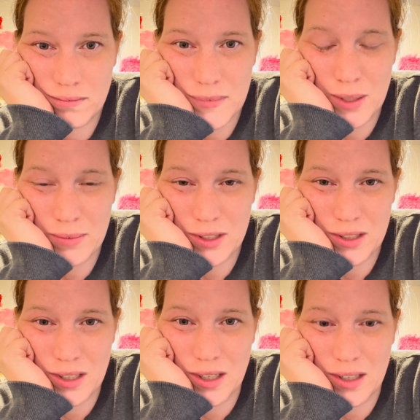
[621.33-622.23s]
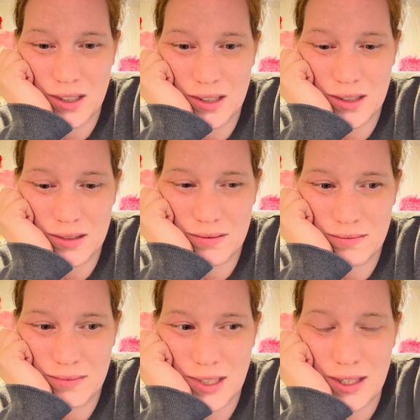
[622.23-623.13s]
I'm just tired.
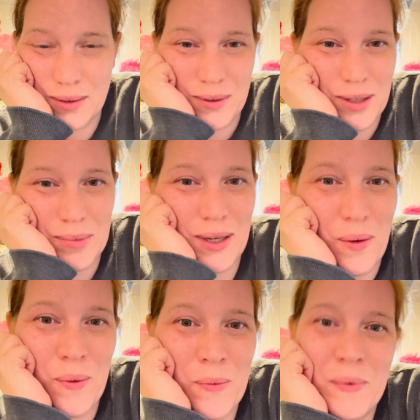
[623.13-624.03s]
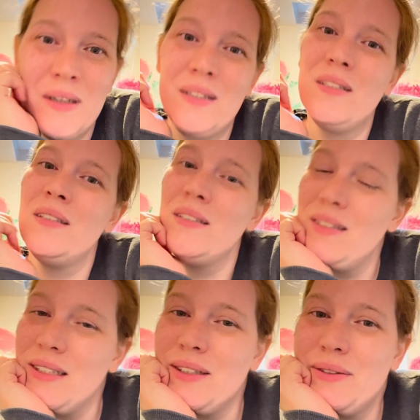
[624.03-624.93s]
I don't want to be home.
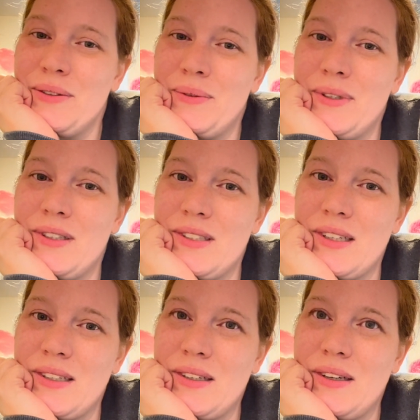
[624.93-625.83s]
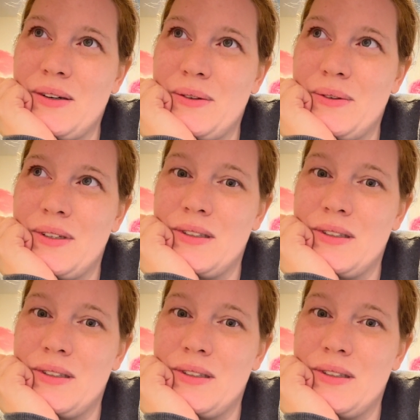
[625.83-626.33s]
I don't know where else I could go.